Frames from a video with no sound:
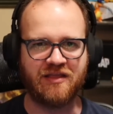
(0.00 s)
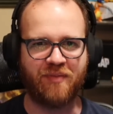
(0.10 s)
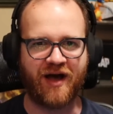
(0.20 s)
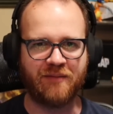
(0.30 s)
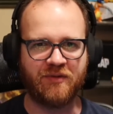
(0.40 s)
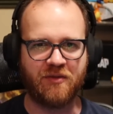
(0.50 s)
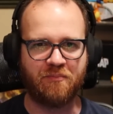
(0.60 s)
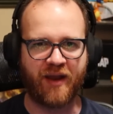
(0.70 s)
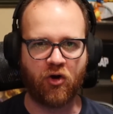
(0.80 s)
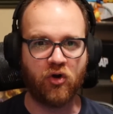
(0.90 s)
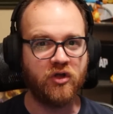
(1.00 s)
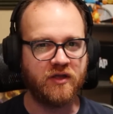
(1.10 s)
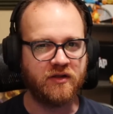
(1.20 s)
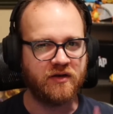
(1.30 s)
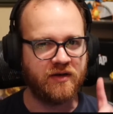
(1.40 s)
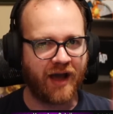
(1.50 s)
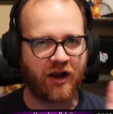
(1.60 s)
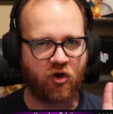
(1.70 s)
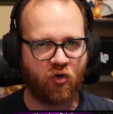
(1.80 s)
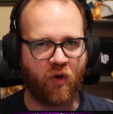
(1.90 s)
bottom of the barrel?
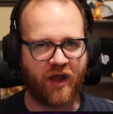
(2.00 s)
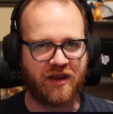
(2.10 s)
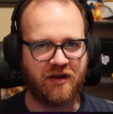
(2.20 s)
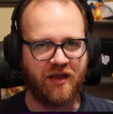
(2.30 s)
Not quite.